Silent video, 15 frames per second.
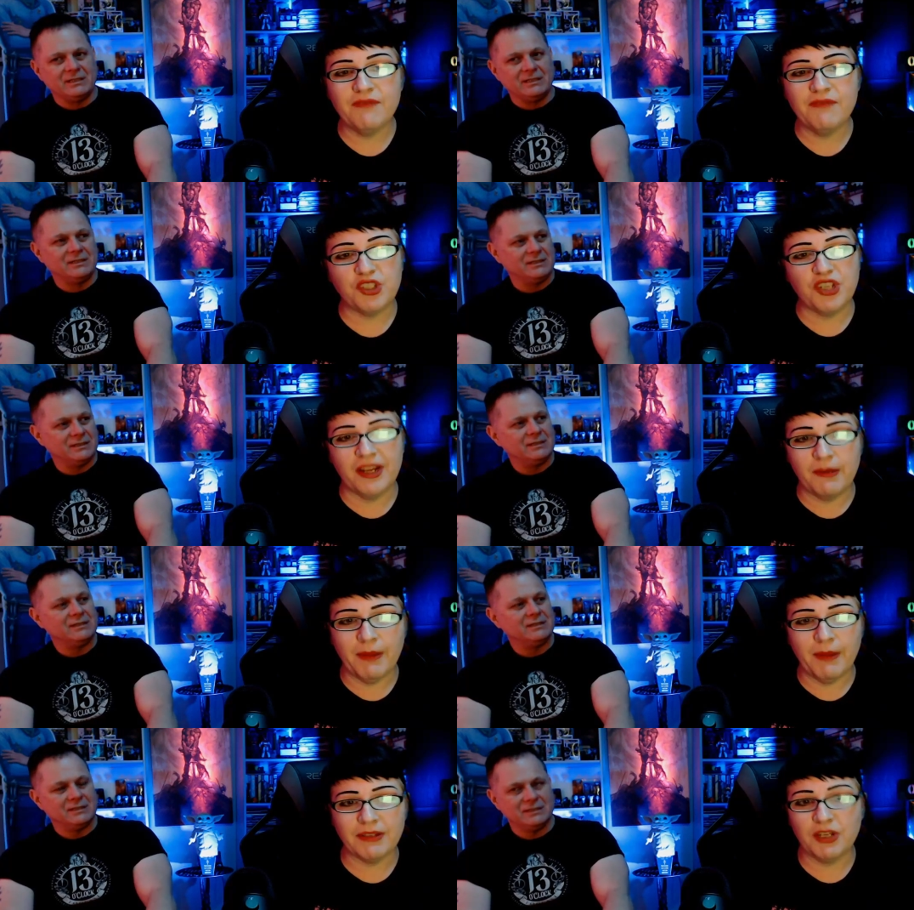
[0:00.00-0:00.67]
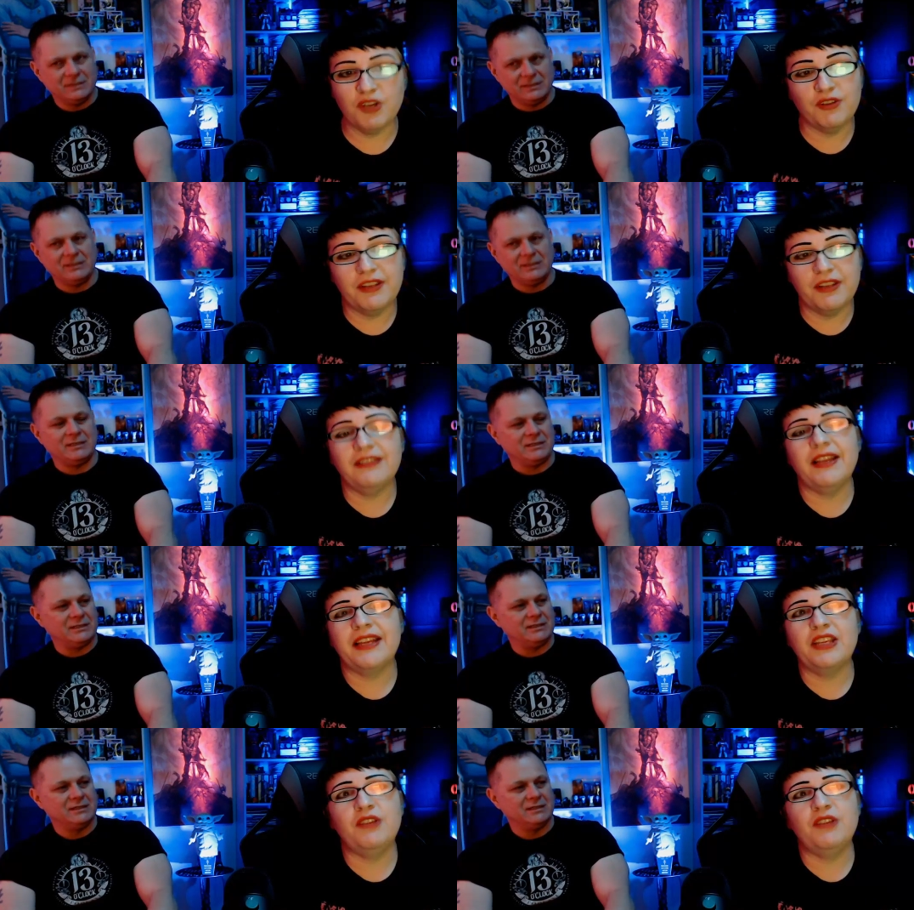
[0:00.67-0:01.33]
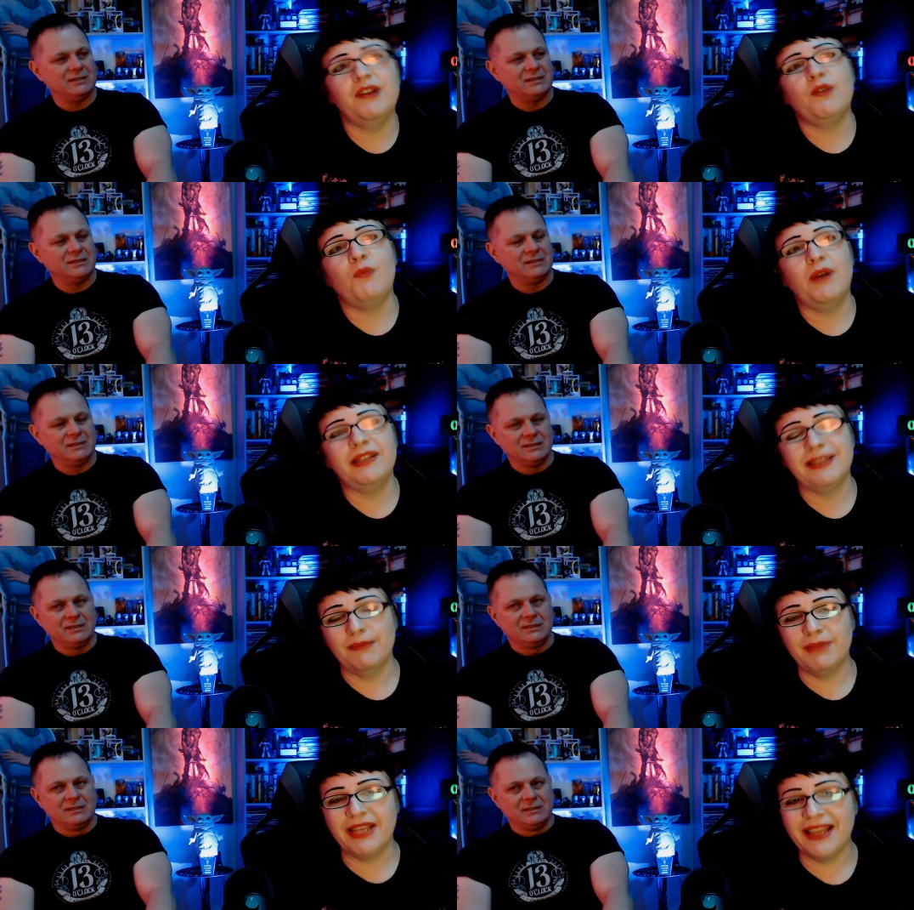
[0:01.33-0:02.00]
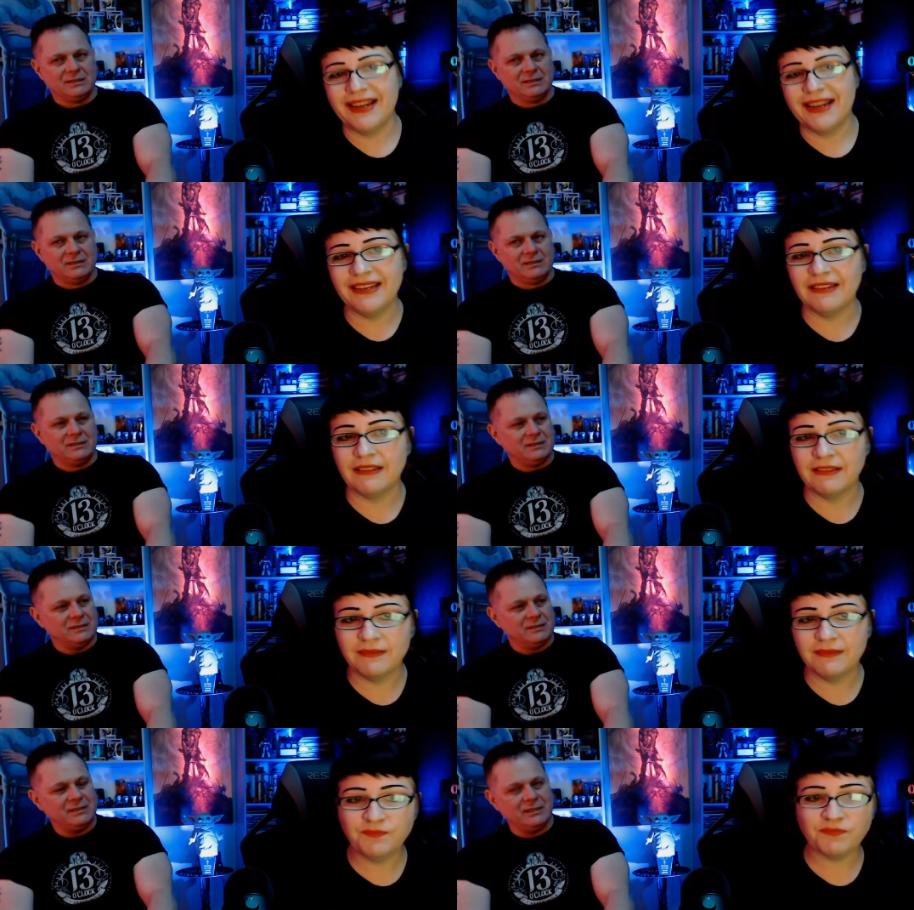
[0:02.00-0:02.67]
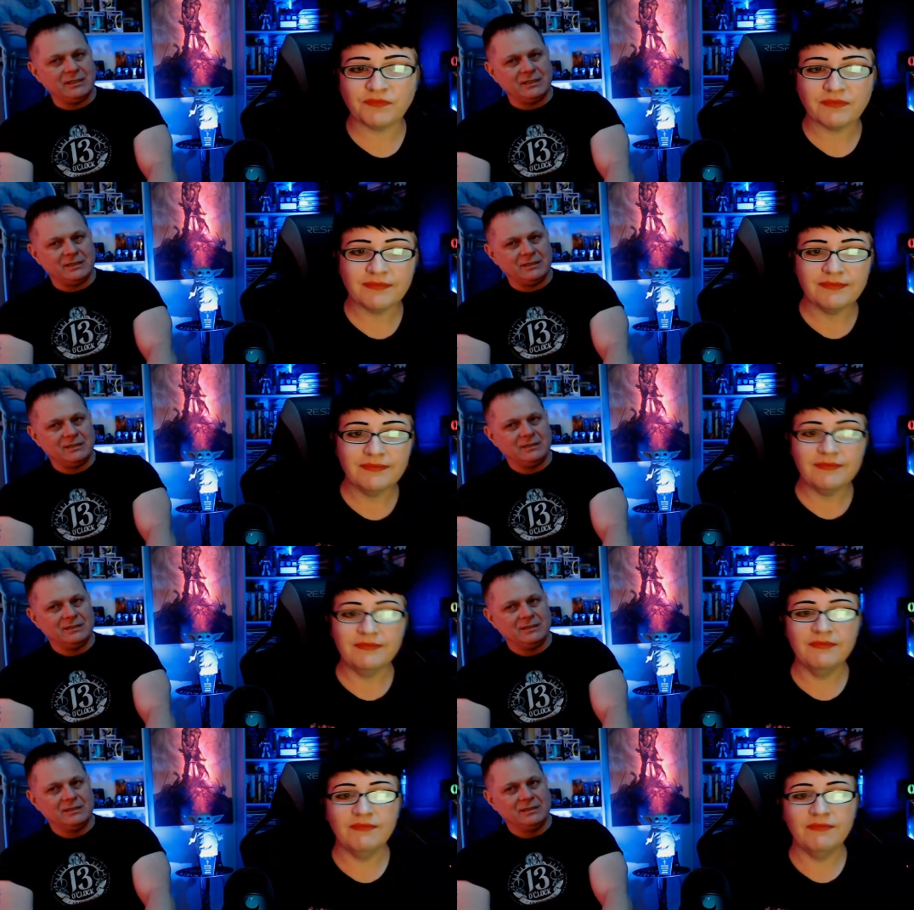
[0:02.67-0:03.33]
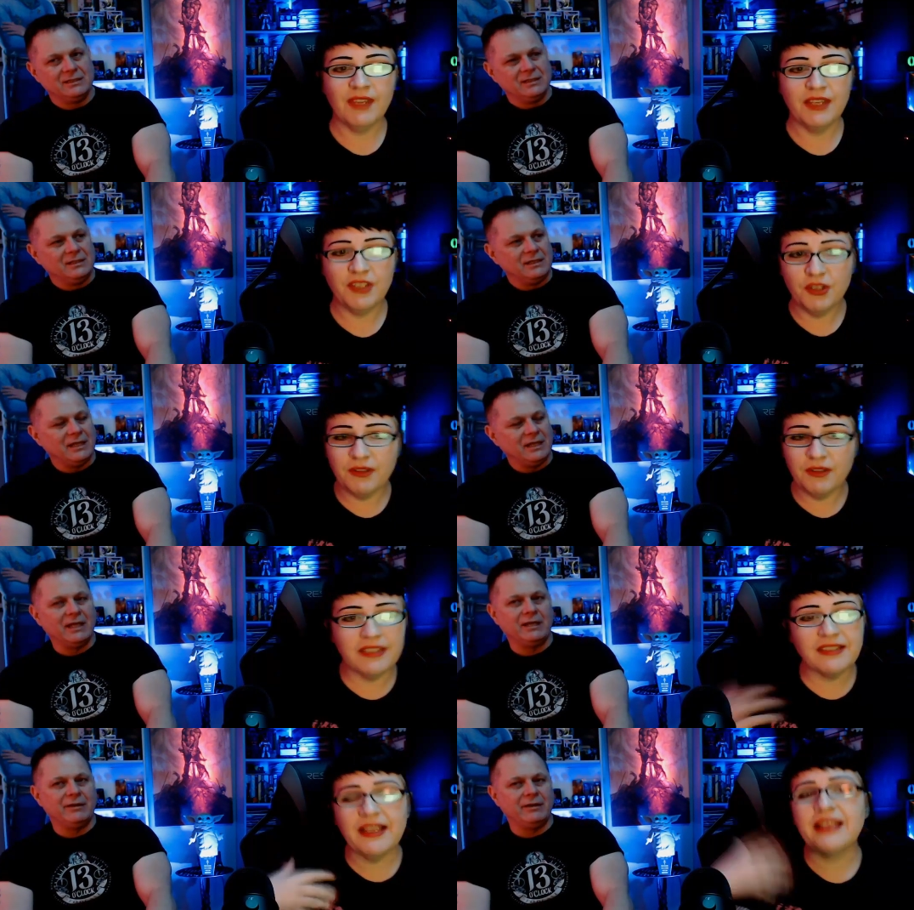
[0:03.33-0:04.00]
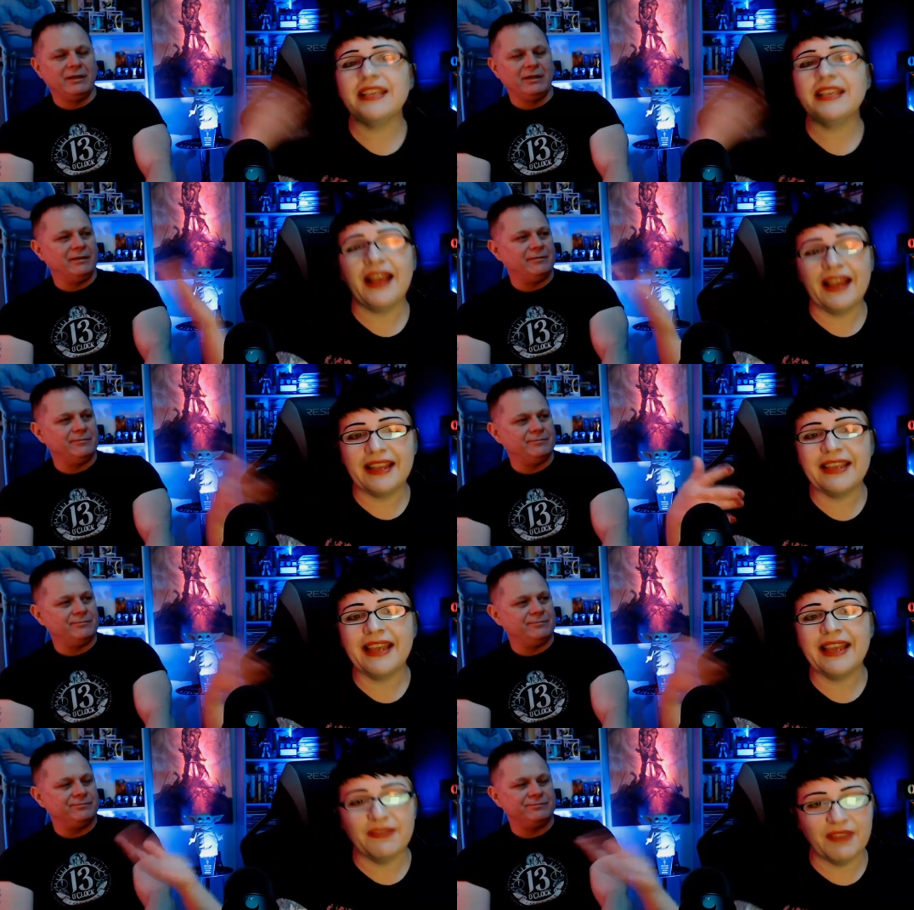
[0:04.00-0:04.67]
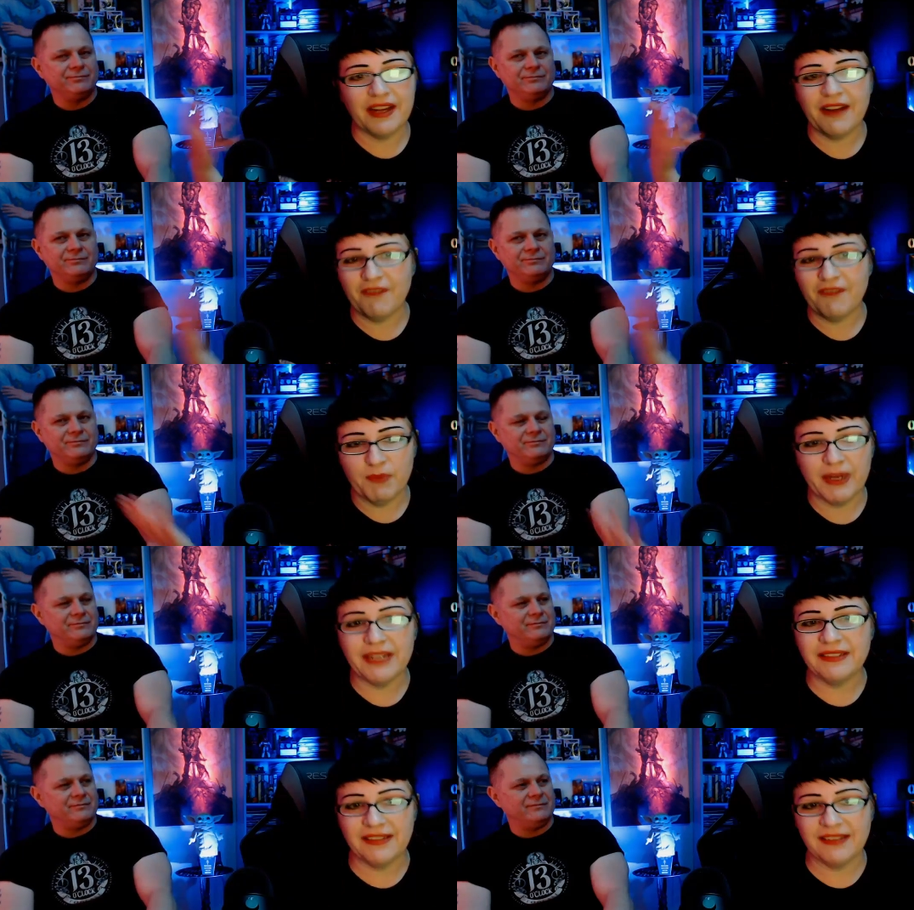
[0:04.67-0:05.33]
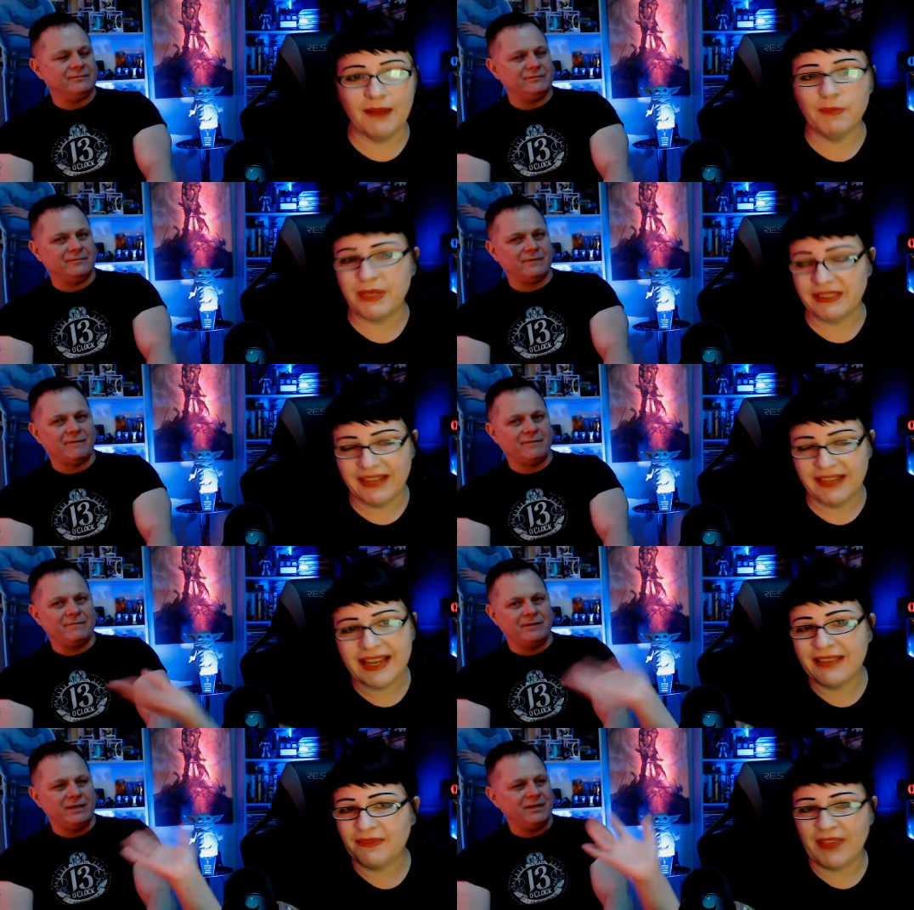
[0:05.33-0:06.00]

Speaker 1: a shit about the, you yeah. like you didn't want them to get eaten. Yeah. You, it's and, like, and, yeah, I get that everybody's zombies. I get yeah.